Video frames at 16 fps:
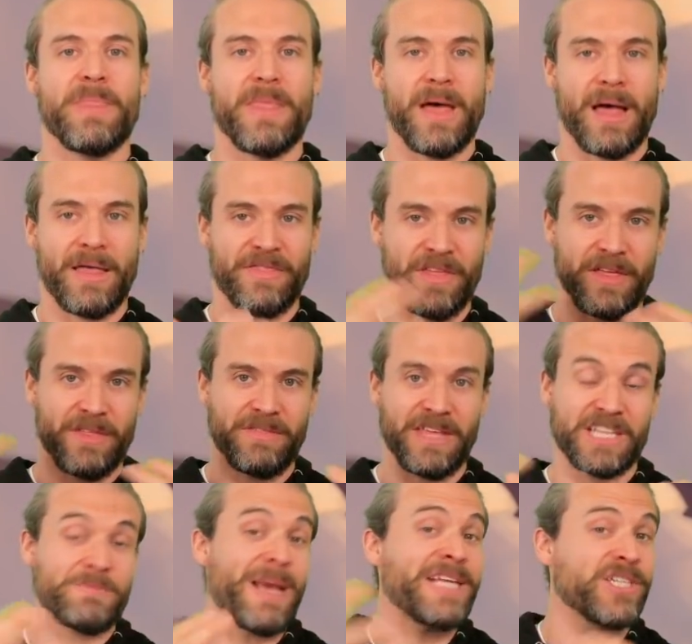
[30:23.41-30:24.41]
the
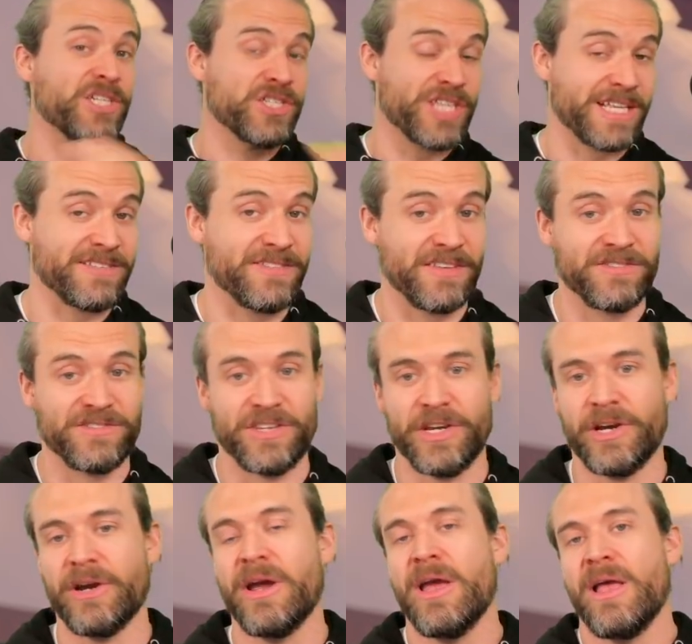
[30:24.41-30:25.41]
expansion sets this
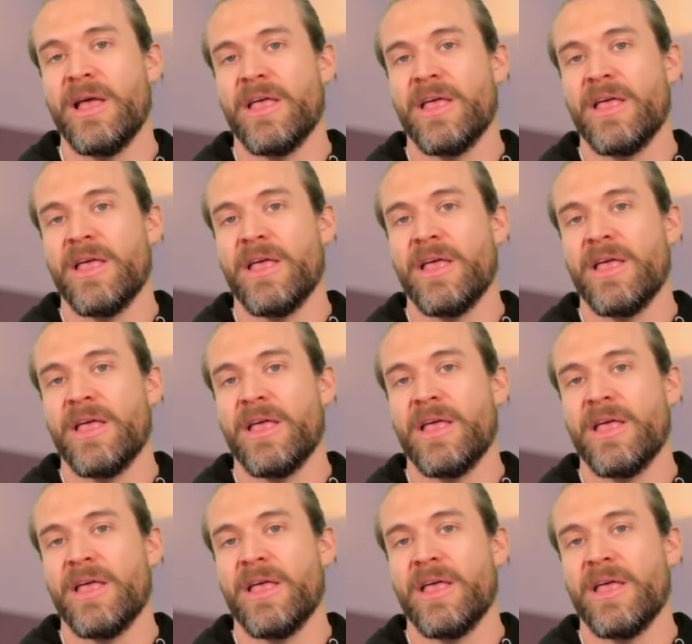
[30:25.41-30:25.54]
year